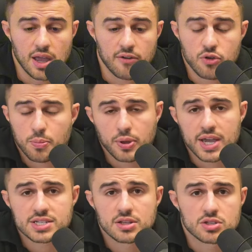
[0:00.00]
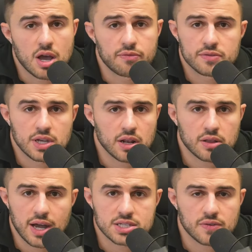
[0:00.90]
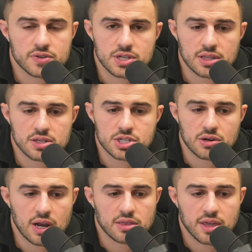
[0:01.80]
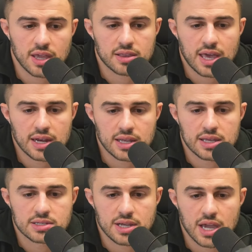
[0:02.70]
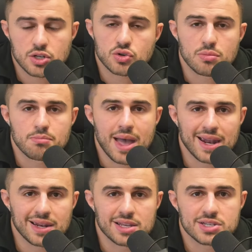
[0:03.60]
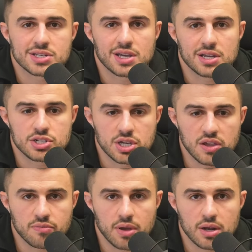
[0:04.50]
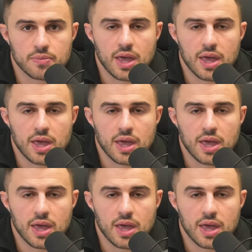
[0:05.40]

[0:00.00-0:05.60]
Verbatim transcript: if you place in the top 15 in classic physique this year, I think that is a tremendous achievement.